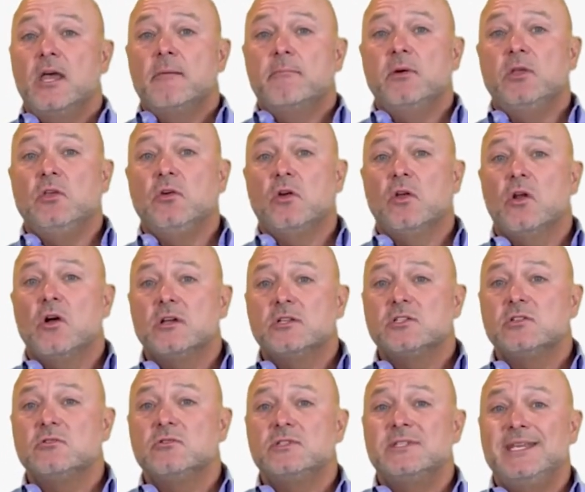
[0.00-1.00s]
But you can
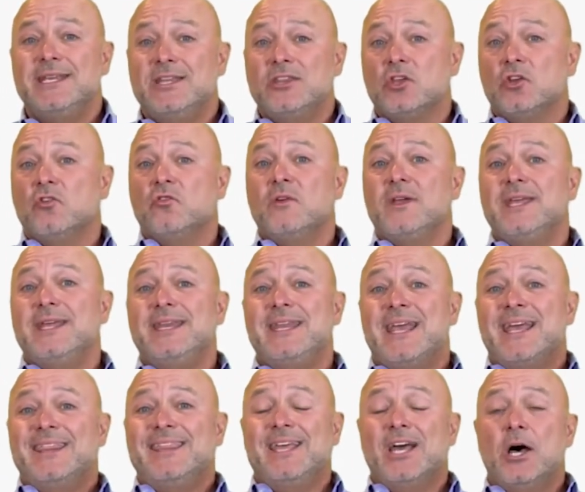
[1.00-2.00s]
also see in the green
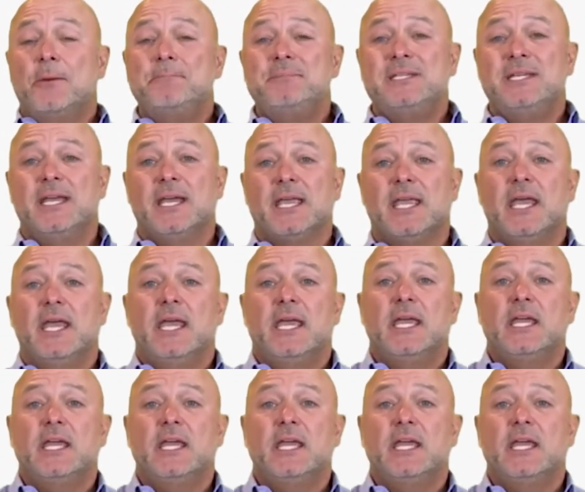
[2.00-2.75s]
the uptick